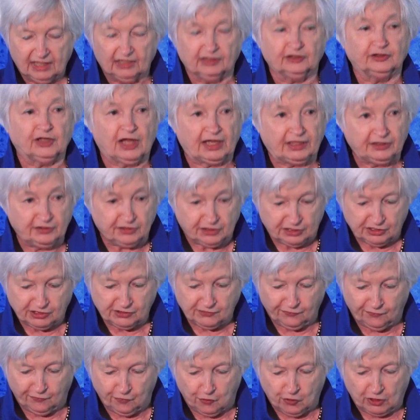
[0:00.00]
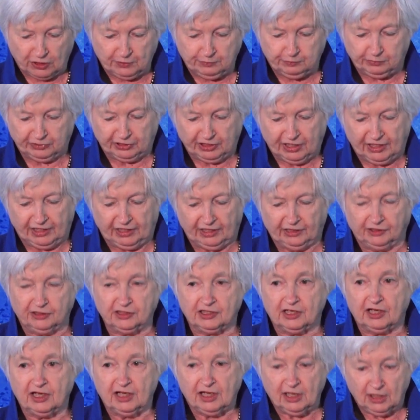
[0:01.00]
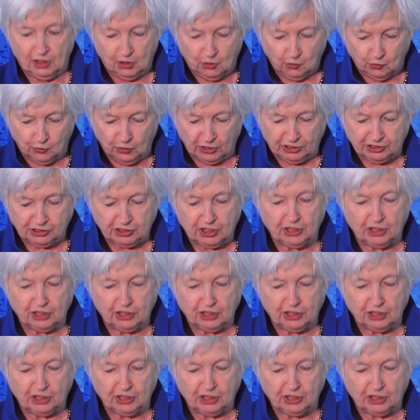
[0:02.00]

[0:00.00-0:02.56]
like this Ford plant, which